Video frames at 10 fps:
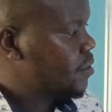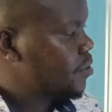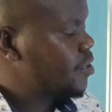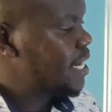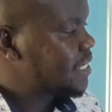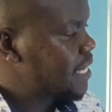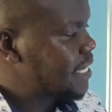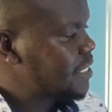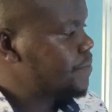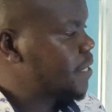Not last
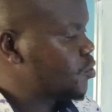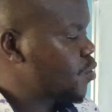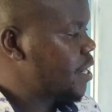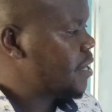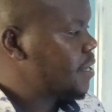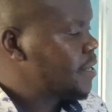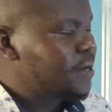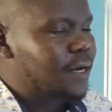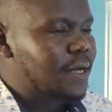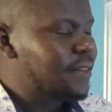year part 1.
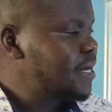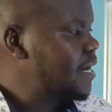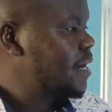Then